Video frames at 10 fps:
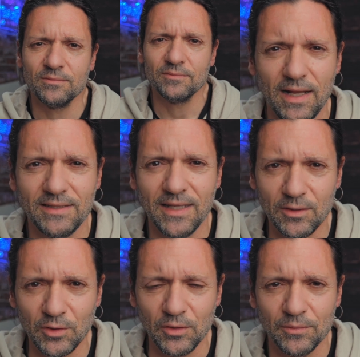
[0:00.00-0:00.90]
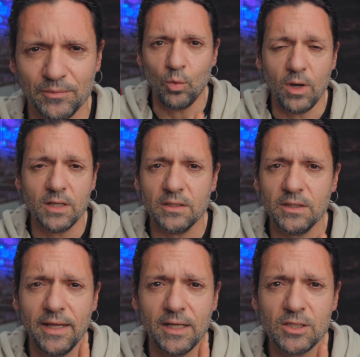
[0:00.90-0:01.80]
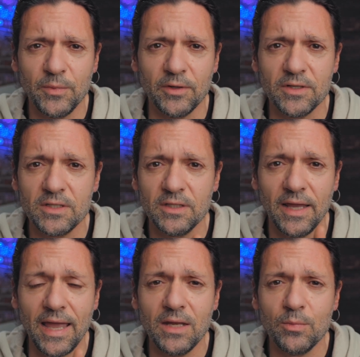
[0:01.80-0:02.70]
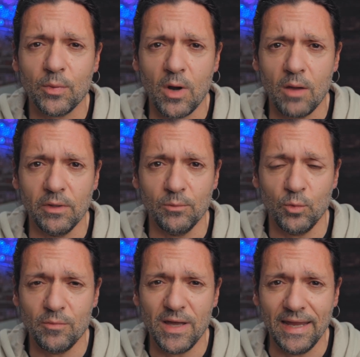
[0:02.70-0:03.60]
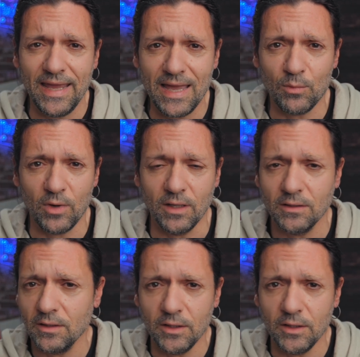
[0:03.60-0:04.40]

But I tell you, I wasn't experiencing any problem with my camera.